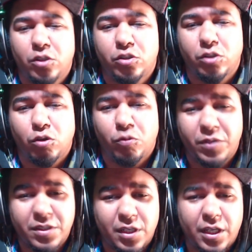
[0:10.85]
So
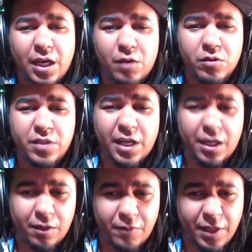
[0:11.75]
recently I was at
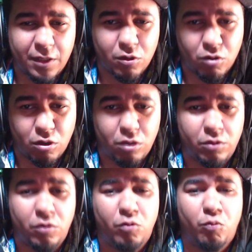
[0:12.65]
an event
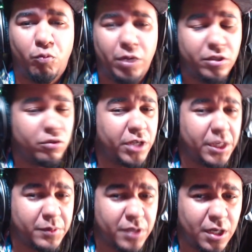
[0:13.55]
called Retro
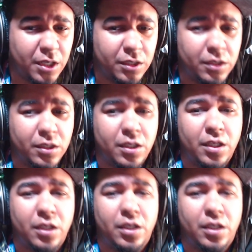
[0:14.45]
Games Con.